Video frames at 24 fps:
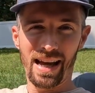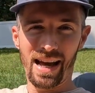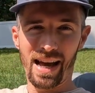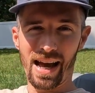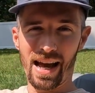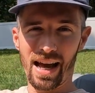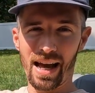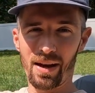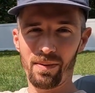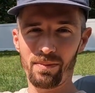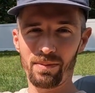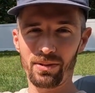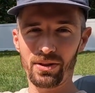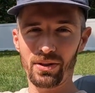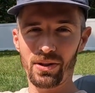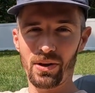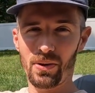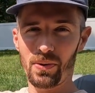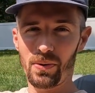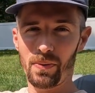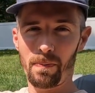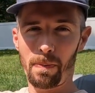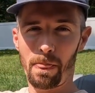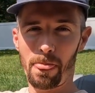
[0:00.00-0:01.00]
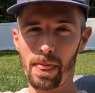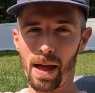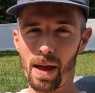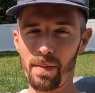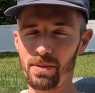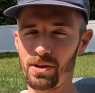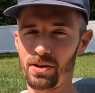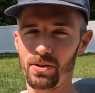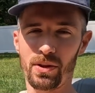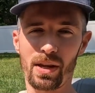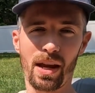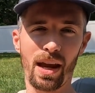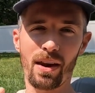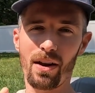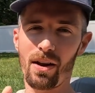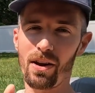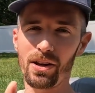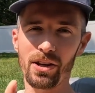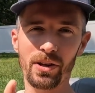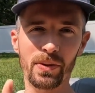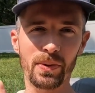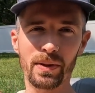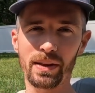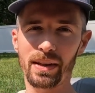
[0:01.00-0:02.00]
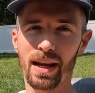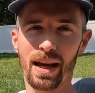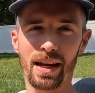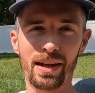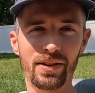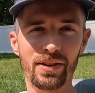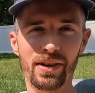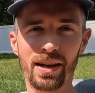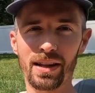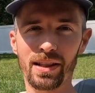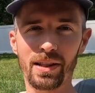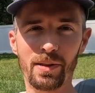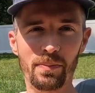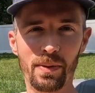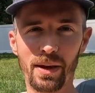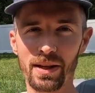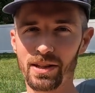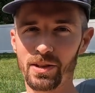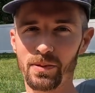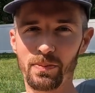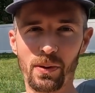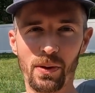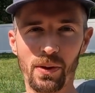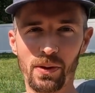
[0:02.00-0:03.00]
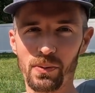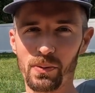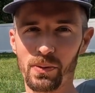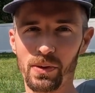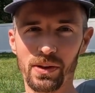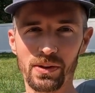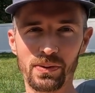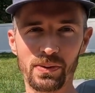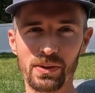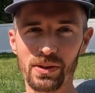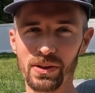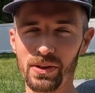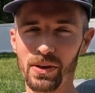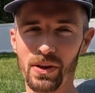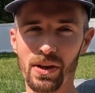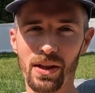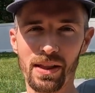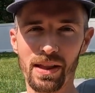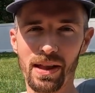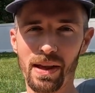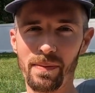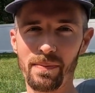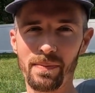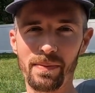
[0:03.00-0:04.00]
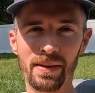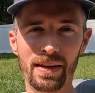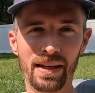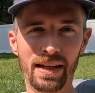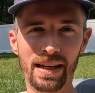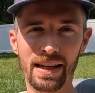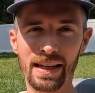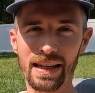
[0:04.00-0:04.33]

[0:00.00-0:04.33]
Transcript: So, I mean, you can't argue with that. You're getting the best of both worlds when you call them.